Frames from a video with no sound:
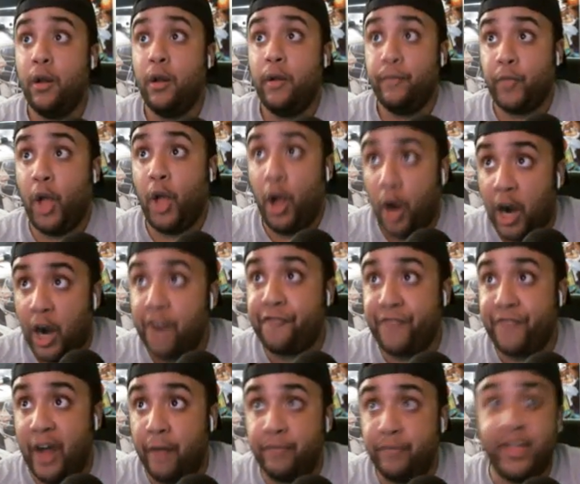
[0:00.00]
The Hart
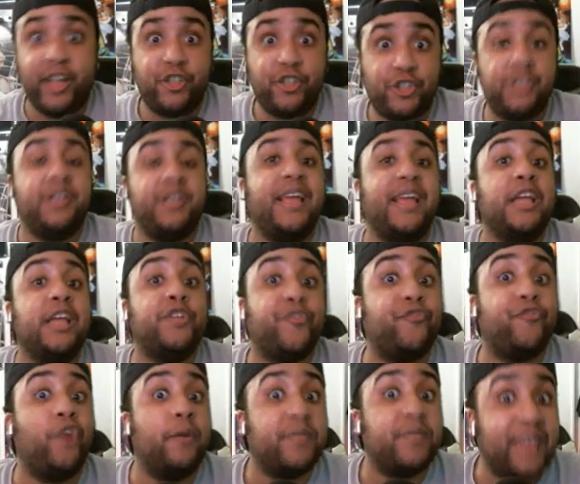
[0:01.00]
Foundation is
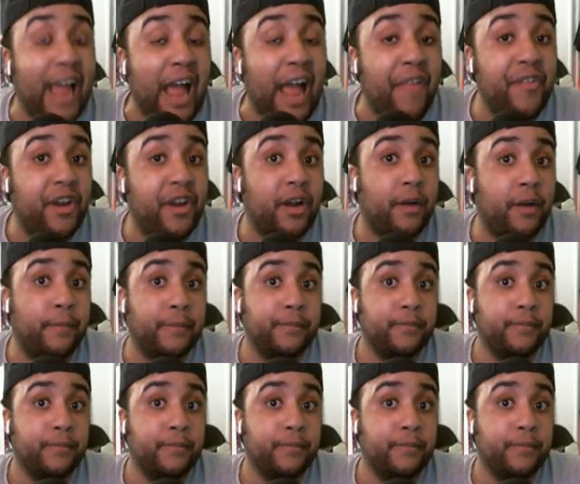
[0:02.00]
from Canada.